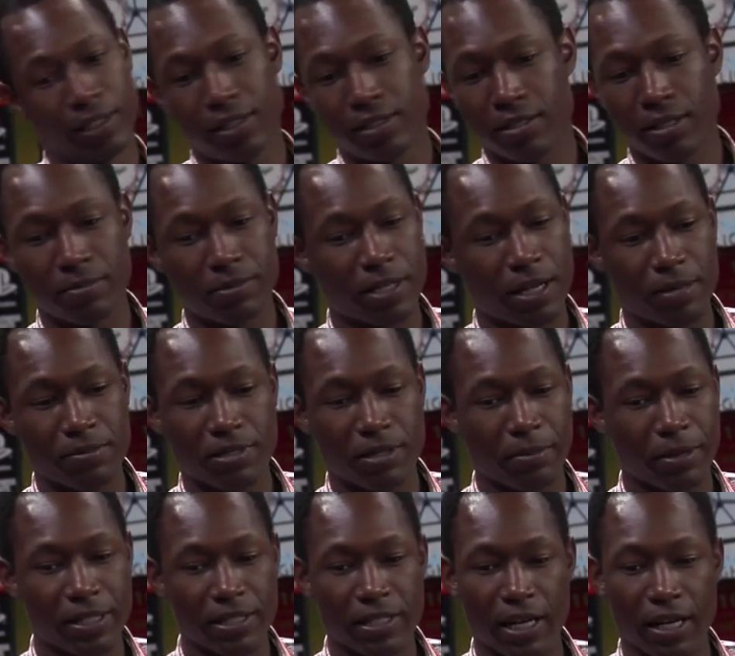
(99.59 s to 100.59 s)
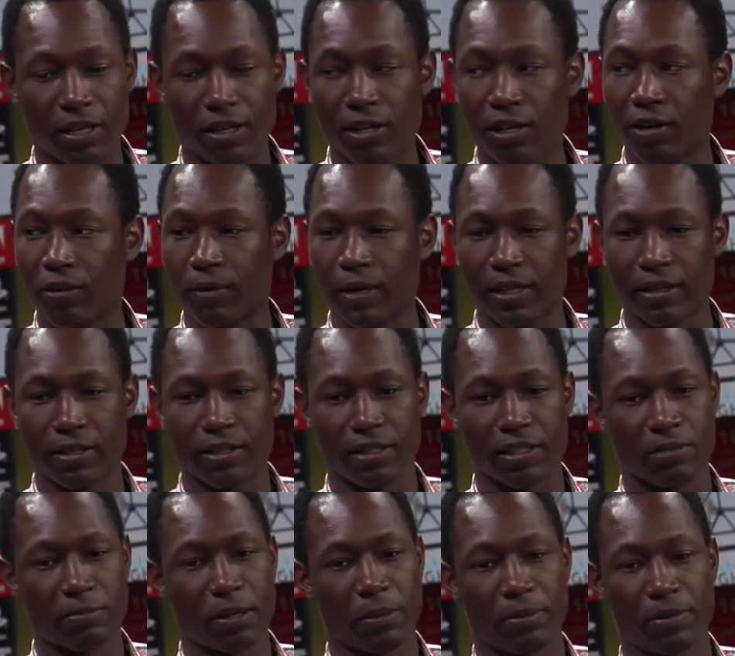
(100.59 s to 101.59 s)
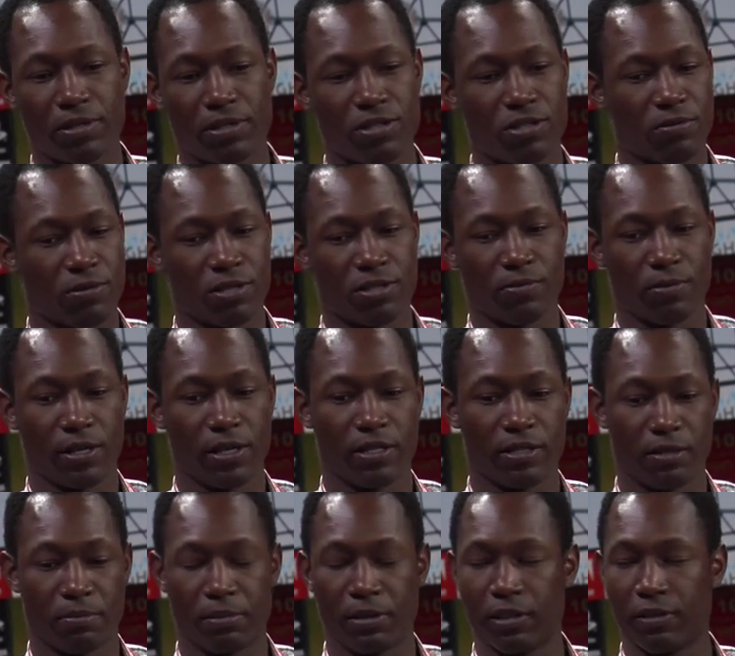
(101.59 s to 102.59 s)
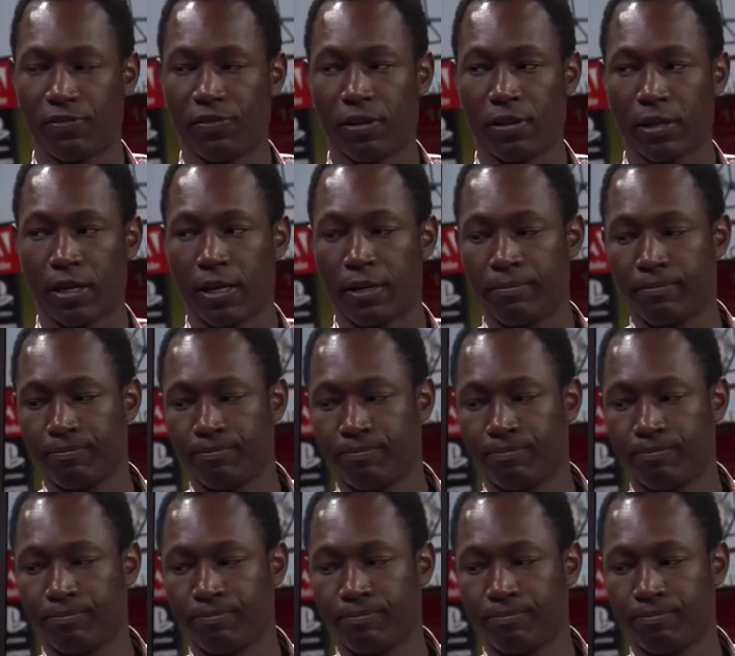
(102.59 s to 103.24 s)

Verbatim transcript: Sometimes somebody's got to go, and I think this might be a situation where he ends up being the fall guy.